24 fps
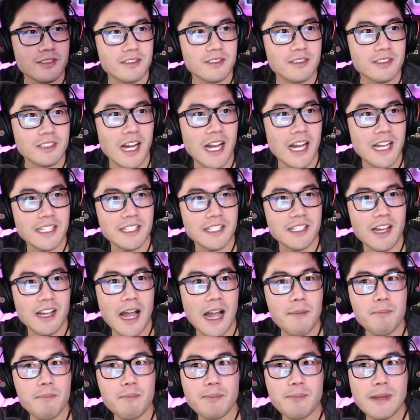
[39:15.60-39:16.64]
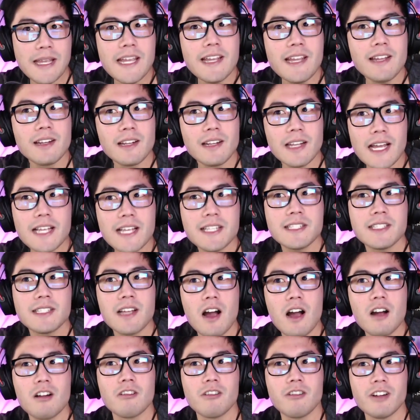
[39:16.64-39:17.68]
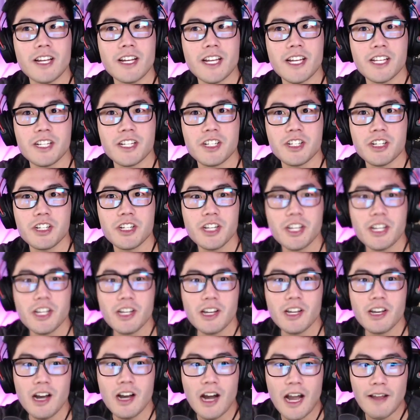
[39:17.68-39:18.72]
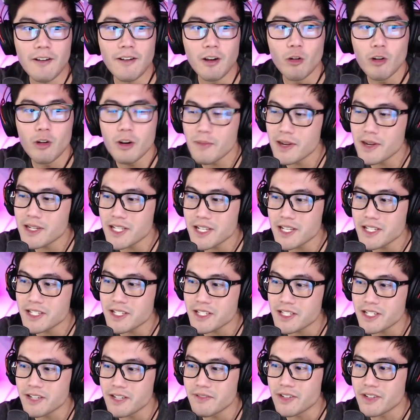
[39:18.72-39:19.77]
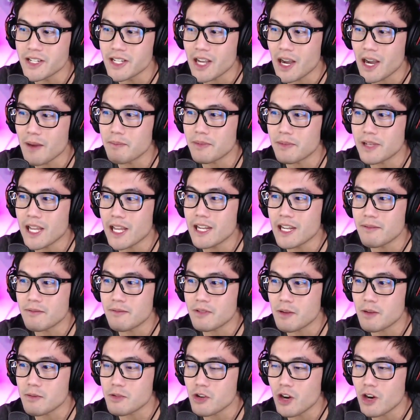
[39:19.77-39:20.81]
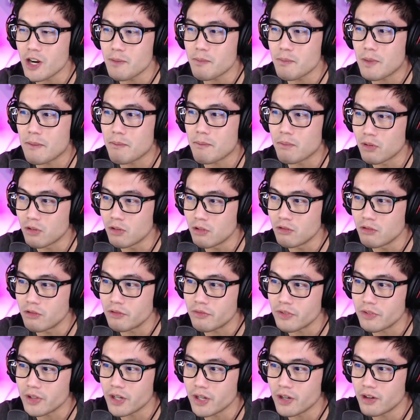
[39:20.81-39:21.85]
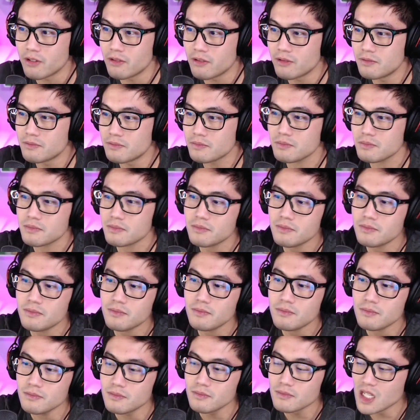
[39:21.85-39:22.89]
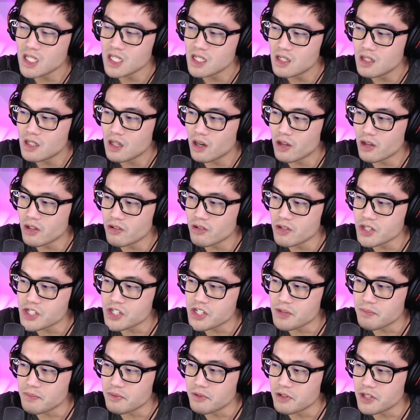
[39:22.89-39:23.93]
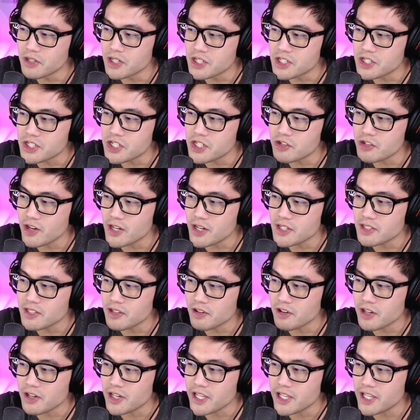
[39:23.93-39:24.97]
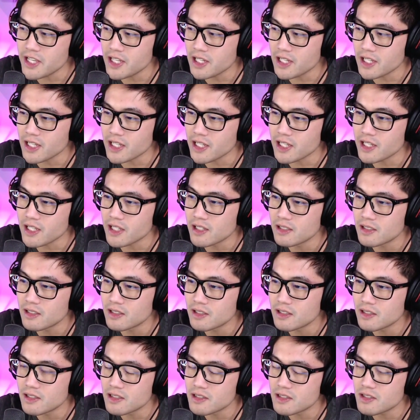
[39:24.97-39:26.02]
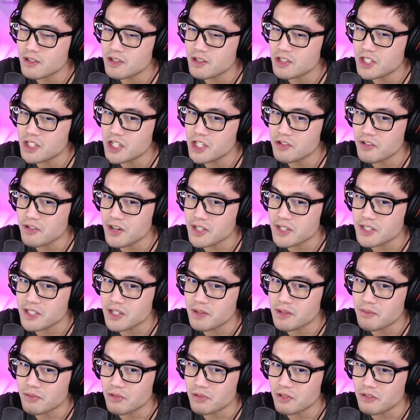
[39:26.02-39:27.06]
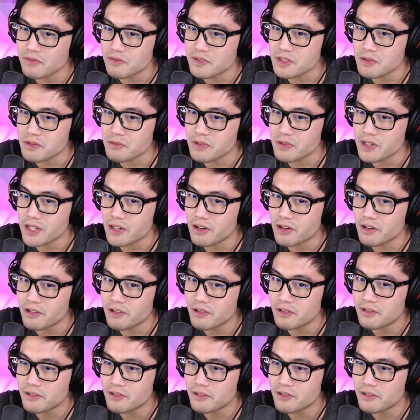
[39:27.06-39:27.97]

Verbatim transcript: Guys, I'm being less Sakura-ish. I lowered my sensitivity. I'm getting, I'm trying to improve, you know? Although in Shippuden, she tries to learn healing. So she tries to improve as well.